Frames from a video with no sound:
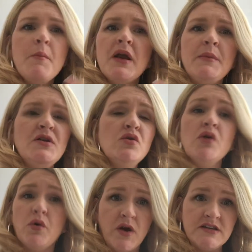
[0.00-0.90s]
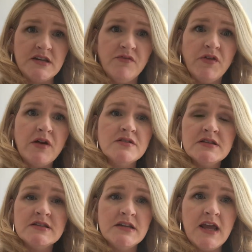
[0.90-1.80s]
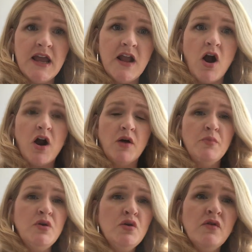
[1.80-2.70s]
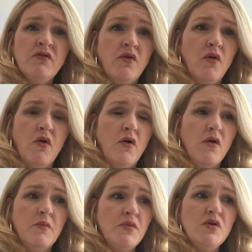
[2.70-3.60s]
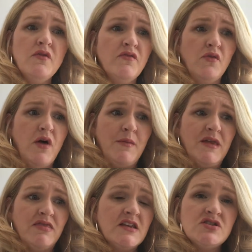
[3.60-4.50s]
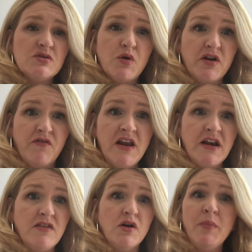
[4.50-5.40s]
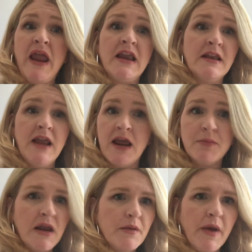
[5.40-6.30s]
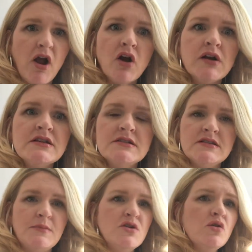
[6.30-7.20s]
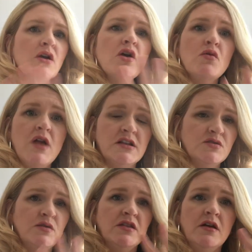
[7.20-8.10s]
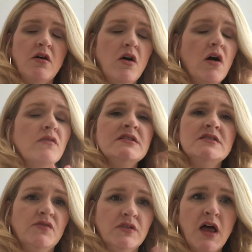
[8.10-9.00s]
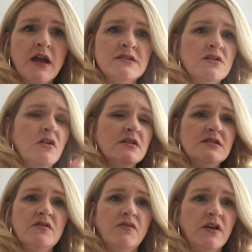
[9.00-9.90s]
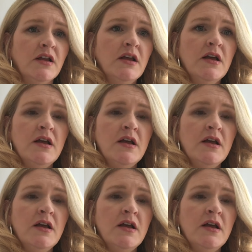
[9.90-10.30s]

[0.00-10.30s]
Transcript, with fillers: but I mean, you can go crazy. Fragrances today are beautiful, beautiful. I mean, things just put on your vanity that are painted, hand painted by artists, and you can go nuts with all these different lines and all these different.